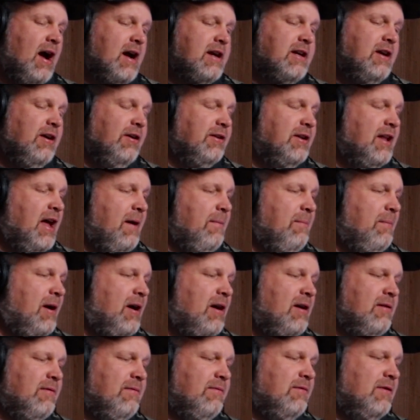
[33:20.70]
killed that
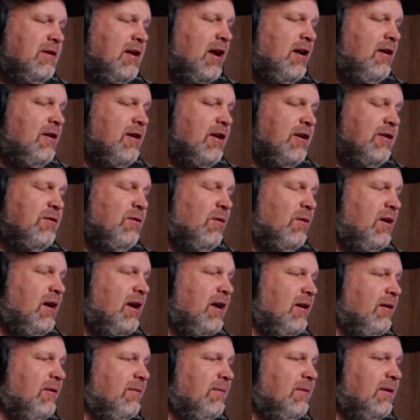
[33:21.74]
bear deader than a
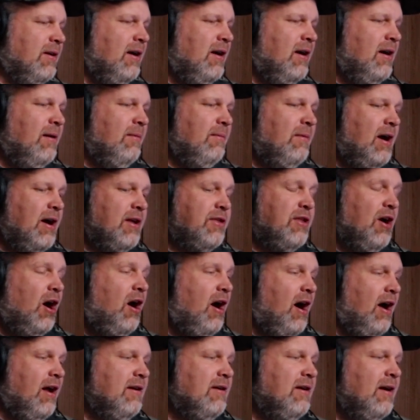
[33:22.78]
doornail. I
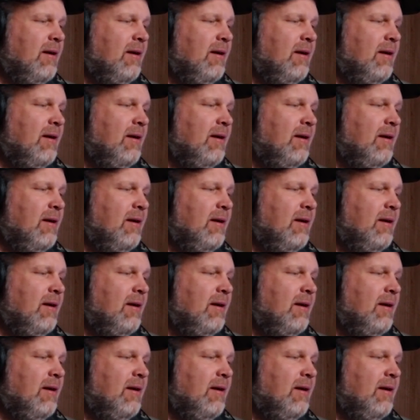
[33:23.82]
thought.